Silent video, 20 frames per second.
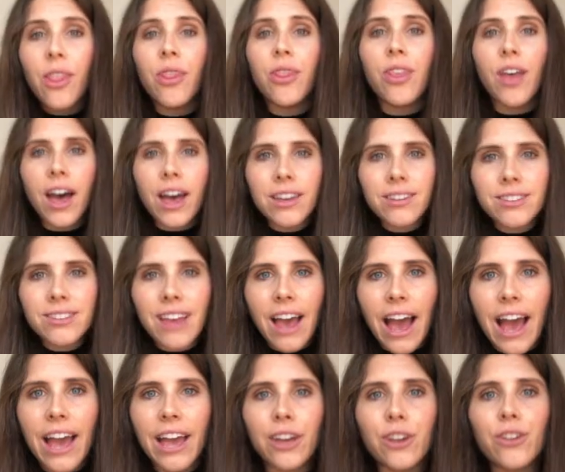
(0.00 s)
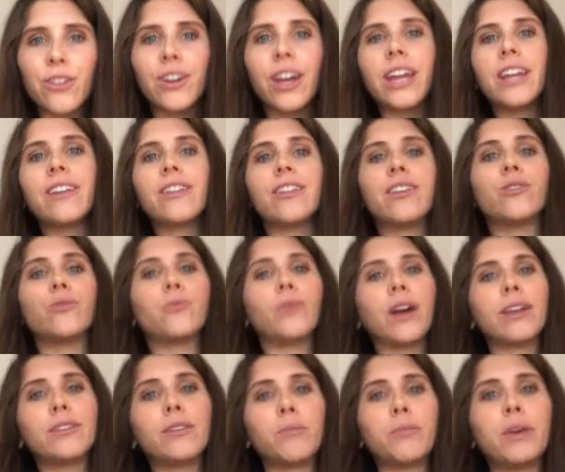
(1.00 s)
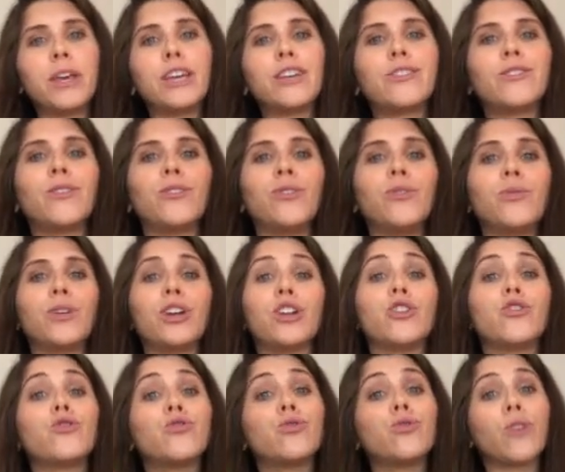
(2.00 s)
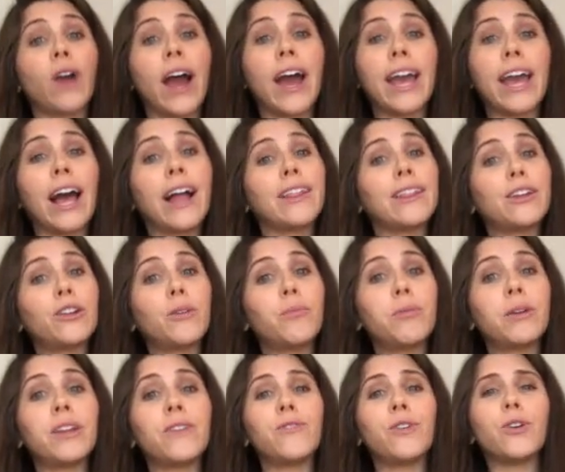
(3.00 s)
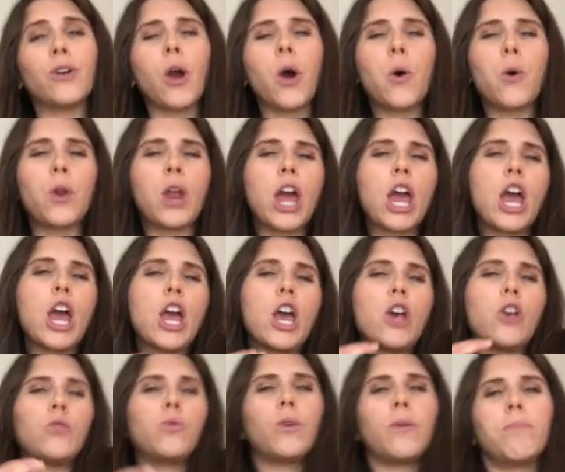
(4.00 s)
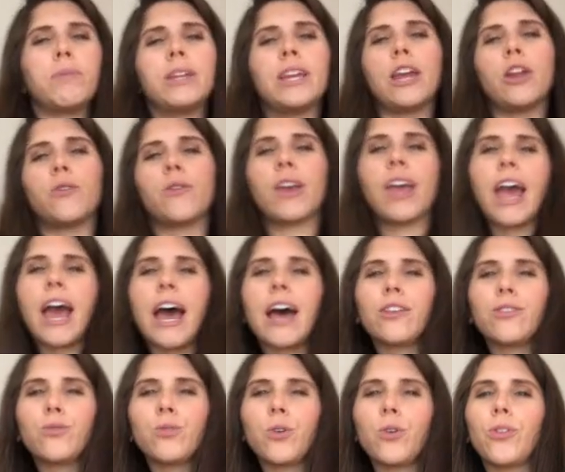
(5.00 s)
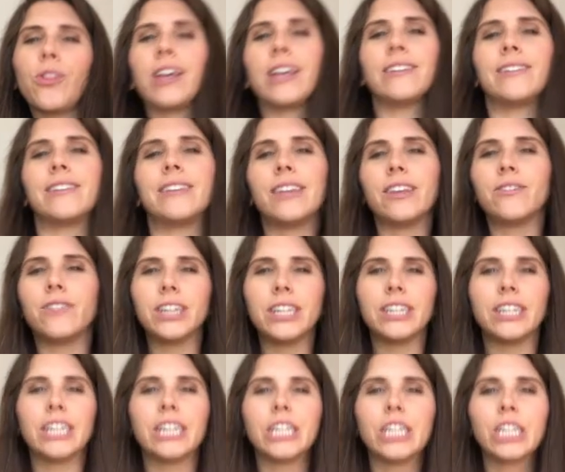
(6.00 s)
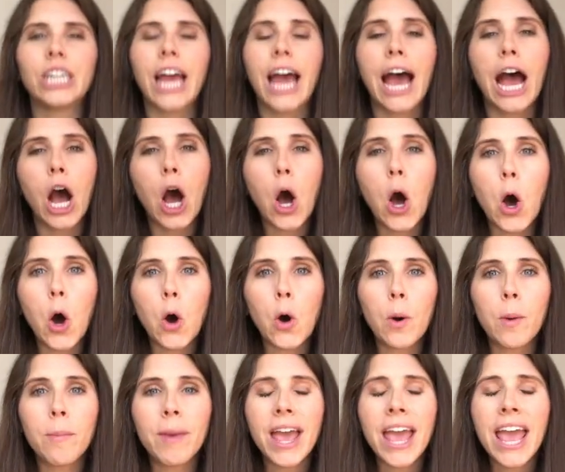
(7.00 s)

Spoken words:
Thus, I created this recipe so you can try a little bit of your own sweet potato casserole Thanksgiving dish at home